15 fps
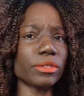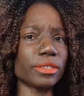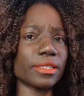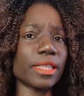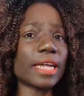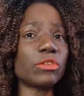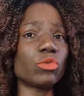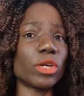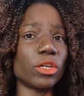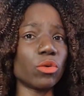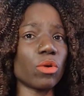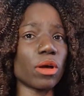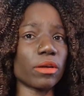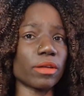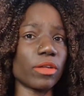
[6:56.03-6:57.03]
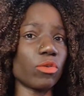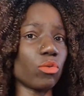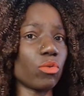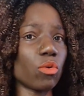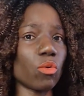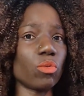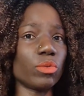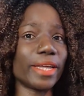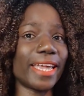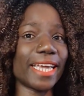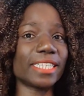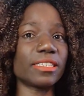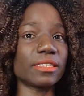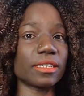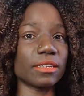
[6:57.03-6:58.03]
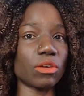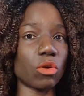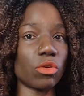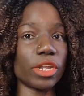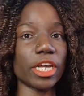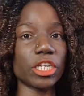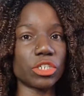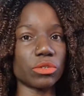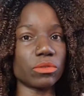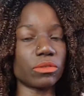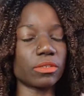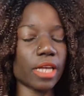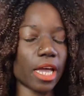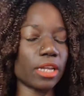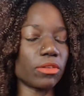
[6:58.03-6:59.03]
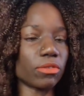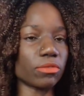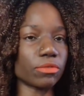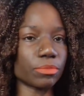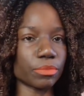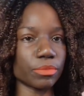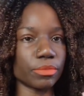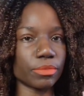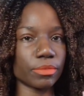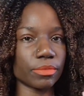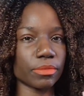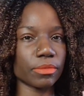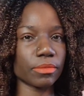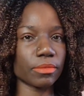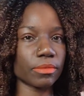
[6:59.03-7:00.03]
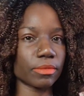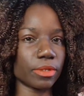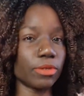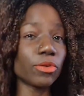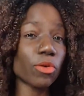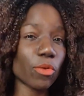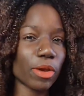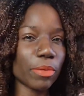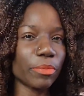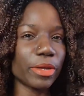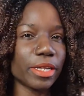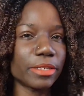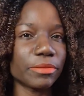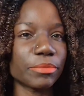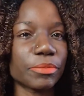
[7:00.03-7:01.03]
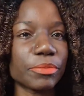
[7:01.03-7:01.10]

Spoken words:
that way you get connections, kind of. You know what I mean?